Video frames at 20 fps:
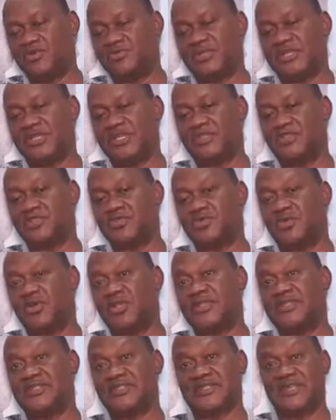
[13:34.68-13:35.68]
to begin to
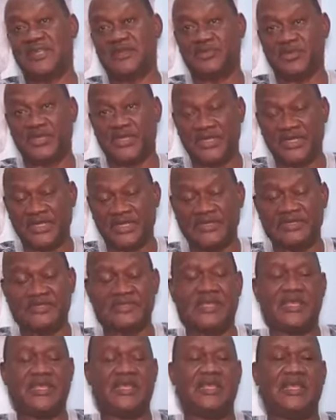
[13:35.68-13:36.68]
understand what it
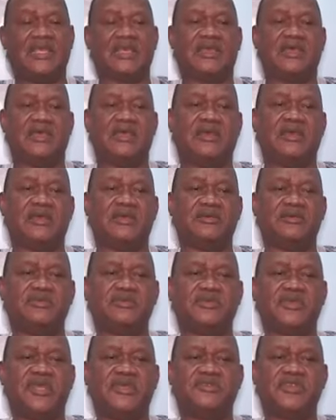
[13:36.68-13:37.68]
is.
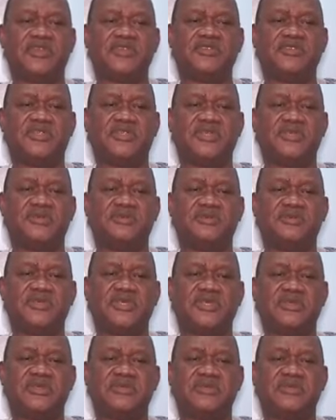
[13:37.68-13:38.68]
Eventually,
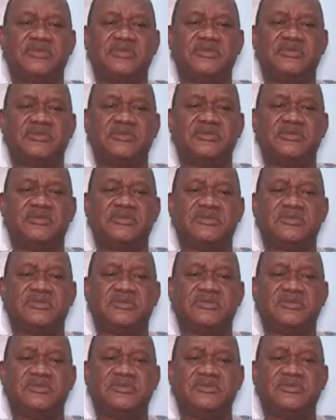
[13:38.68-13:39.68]

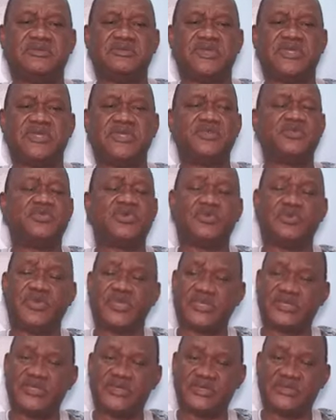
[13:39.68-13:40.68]
we did what
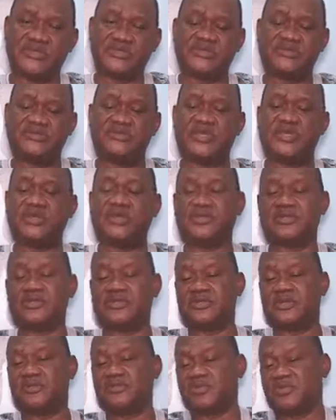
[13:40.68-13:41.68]
we could. We got
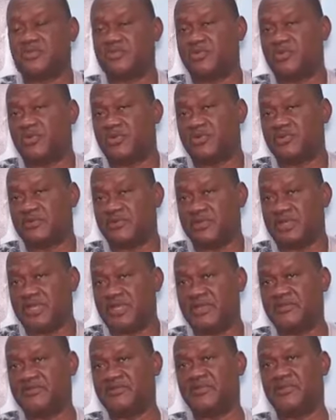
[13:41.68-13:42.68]
some support from the
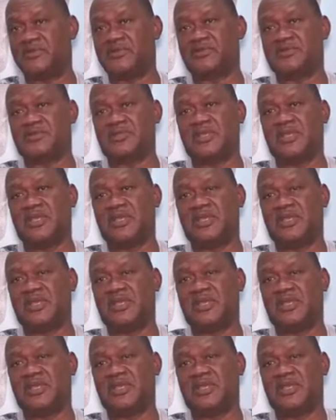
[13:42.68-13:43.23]
Air Force.